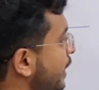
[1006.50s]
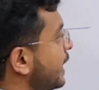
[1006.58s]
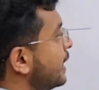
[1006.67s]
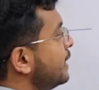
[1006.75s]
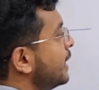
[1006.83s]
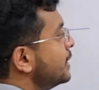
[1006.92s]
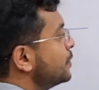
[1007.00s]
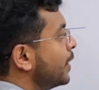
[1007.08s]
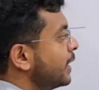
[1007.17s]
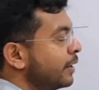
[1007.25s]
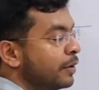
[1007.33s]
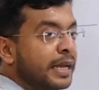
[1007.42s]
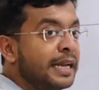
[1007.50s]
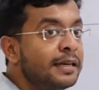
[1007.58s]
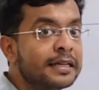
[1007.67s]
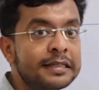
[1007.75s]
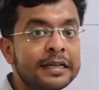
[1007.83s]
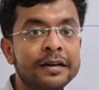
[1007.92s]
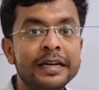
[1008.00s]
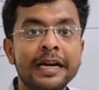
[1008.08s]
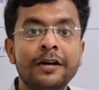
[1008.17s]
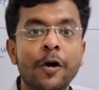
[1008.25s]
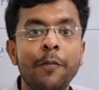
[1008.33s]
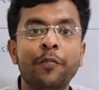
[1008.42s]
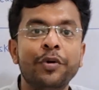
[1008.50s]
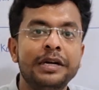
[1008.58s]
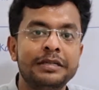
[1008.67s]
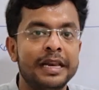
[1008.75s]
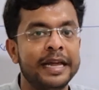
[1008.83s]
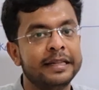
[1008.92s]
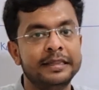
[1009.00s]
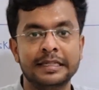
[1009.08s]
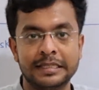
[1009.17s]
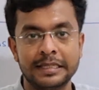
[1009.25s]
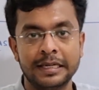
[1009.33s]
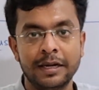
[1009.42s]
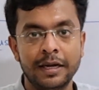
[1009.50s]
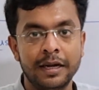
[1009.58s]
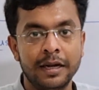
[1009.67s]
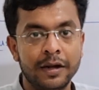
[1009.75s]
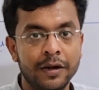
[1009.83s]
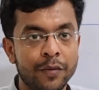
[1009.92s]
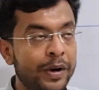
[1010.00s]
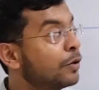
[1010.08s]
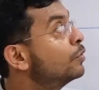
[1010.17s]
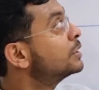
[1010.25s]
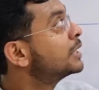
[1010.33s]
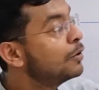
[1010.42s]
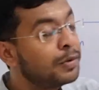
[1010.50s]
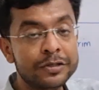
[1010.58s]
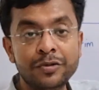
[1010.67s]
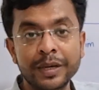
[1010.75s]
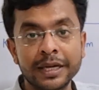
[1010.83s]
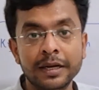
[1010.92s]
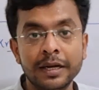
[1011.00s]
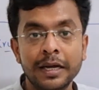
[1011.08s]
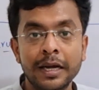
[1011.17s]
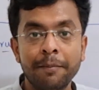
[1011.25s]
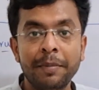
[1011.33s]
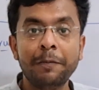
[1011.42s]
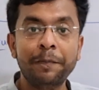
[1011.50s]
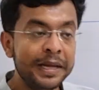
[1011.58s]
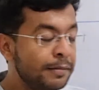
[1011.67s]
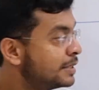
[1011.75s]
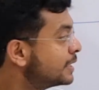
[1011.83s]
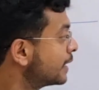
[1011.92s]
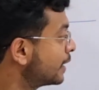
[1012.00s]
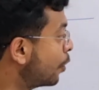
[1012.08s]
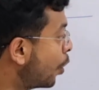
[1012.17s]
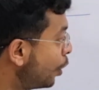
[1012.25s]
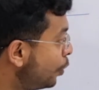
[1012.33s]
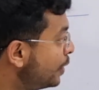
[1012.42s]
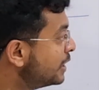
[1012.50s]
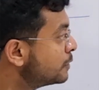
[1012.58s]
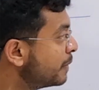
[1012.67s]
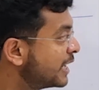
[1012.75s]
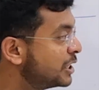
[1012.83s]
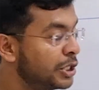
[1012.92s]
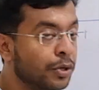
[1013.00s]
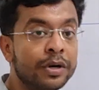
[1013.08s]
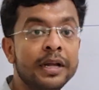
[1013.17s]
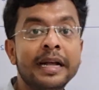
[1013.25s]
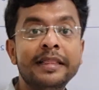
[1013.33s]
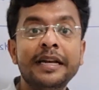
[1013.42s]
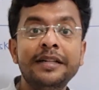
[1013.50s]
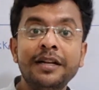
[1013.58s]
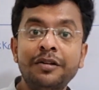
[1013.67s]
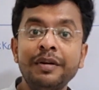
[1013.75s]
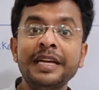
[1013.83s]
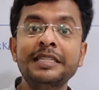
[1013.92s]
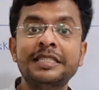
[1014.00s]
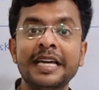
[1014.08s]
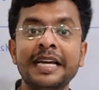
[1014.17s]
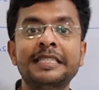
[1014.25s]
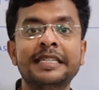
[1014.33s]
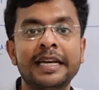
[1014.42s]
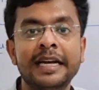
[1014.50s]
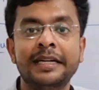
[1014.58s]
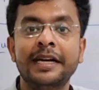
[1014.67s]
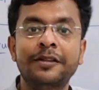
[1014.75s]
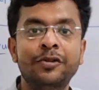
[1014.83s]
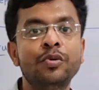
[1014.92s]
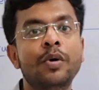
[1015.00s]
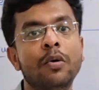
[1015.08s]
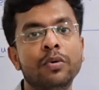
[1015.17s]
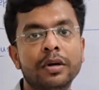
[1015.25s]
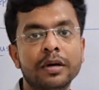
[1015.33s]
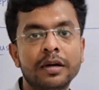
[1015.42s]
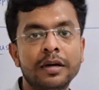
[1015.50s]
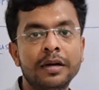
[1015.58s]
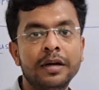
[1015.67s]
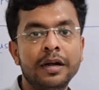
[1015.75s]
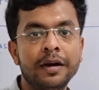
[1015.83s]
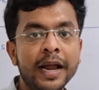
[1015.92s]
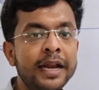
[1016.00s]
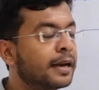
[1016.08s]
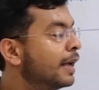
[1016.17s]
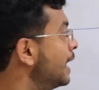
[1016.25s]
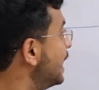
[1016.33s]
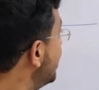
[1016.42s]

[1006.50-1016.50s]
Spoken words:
here there is one node. It doesn't create components like this, what Kruskal was doing. But Prims always makes sure that the tree stays connected throughout, right?